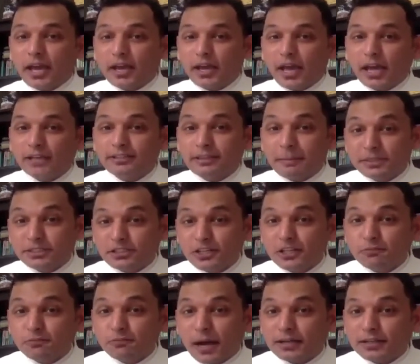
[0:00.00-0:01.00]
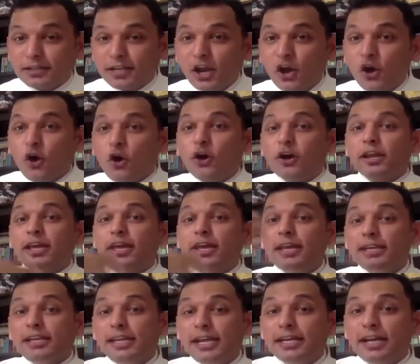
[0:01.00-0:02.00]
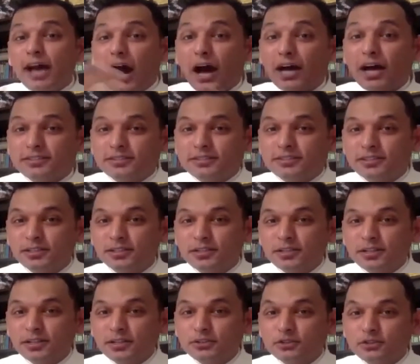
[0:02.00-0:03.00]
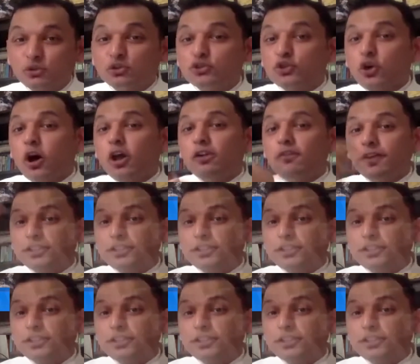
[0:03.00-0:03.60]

as a business partner, or he need us to solve his